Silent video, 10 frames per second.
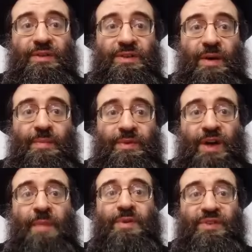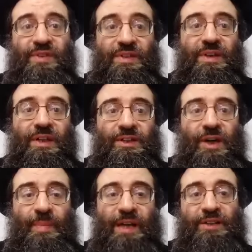Shabbos,
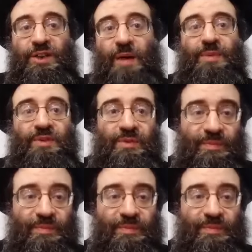Shabbat, Shabbos.